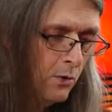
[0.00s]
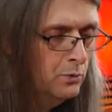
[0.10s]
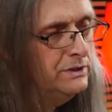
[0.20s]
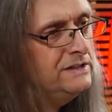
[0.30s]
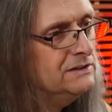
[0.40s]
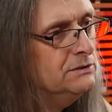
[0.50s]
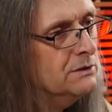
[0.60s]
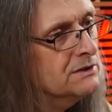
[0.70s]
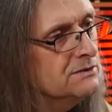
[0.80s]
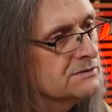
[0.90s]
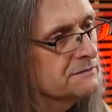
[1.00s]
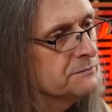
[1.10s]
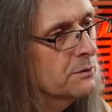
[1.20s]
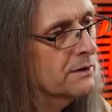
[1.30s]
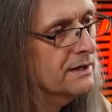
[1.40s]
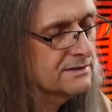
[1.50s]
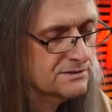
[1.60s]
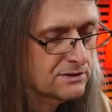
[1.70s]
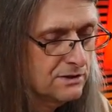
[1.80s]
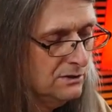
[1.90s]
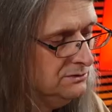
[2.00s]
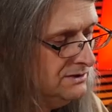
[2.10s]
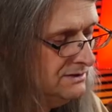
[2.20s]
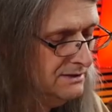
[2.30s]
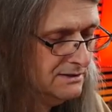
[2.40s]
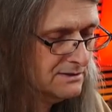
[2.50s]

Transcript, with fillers: only thing you can use it for is to go to the dig